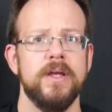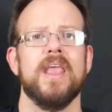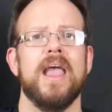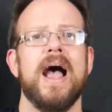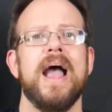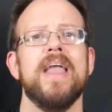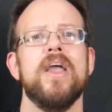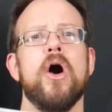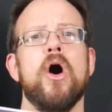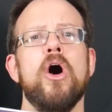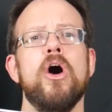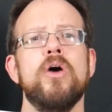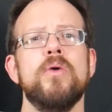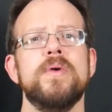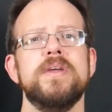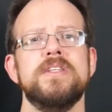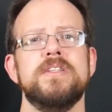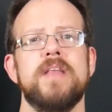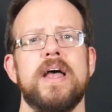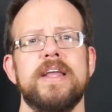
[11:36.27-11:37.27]
I
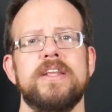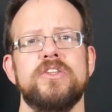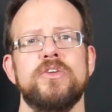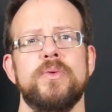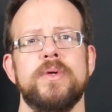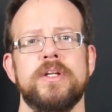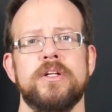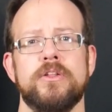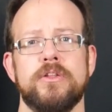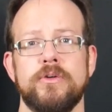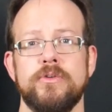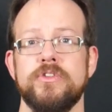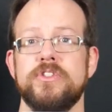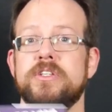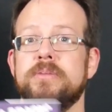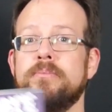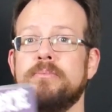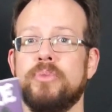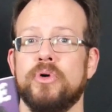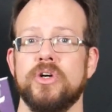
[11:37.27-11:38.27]
always like to include
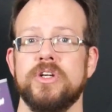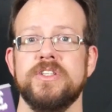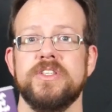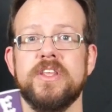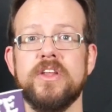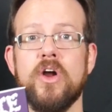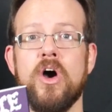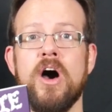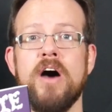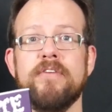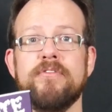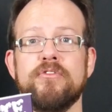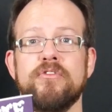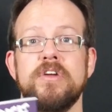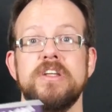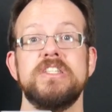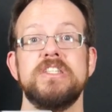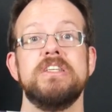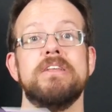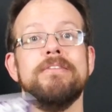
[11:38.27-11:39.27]
some books that
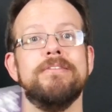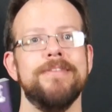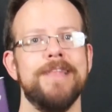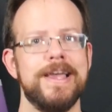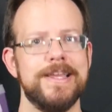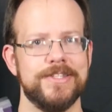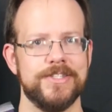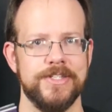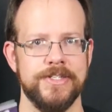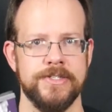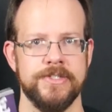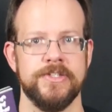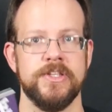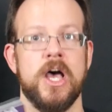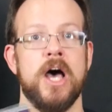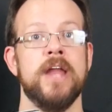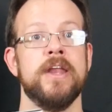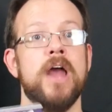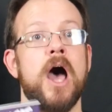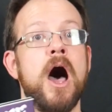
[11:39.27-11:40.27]
offer us lessons
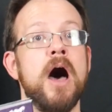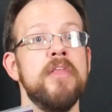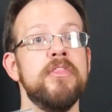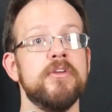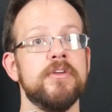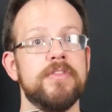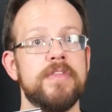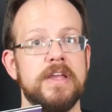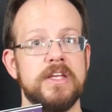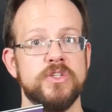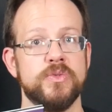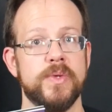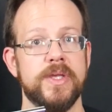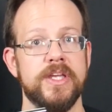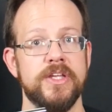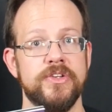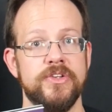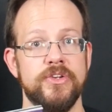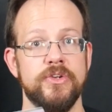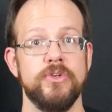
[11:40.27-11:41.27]
on other things we
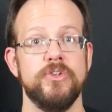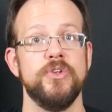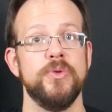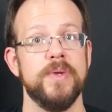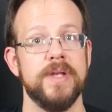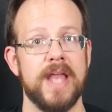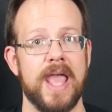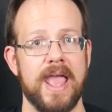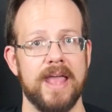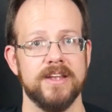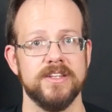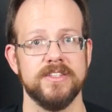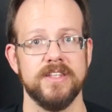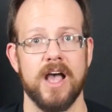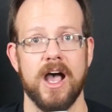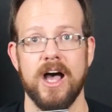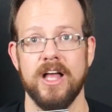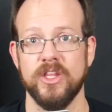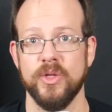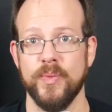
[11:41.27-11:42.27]
can do to enhance the
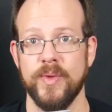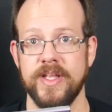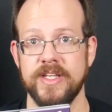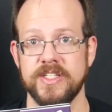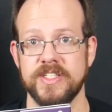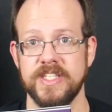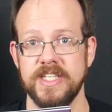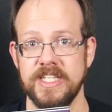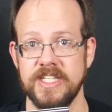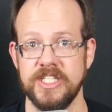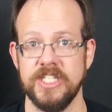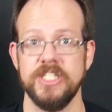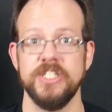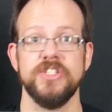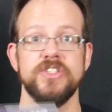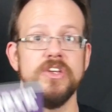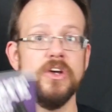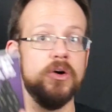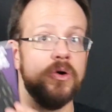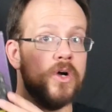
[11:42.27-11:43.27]
Halloween season,
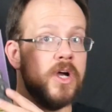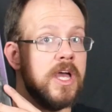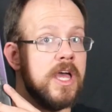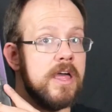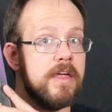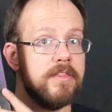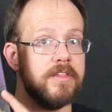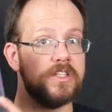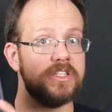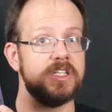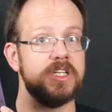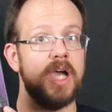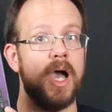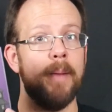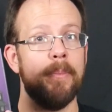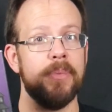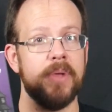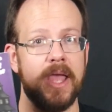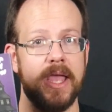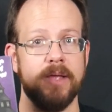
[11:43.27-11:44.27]
so this
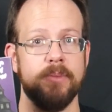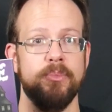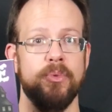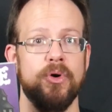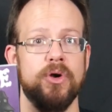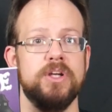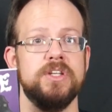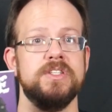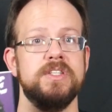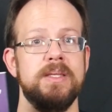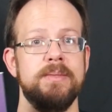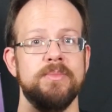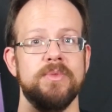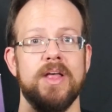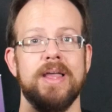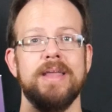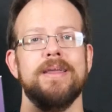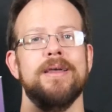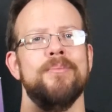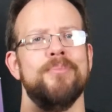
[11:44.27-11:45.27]
cupcake book seemed
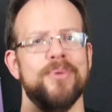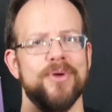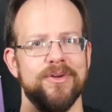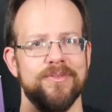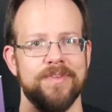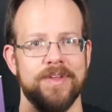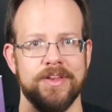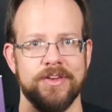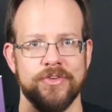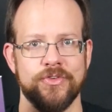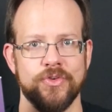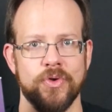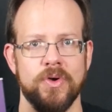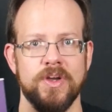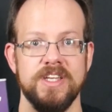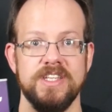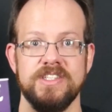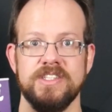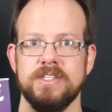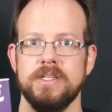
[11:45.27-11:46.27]
like a perfect
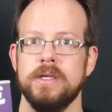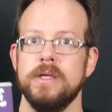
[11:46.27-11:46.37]
choice.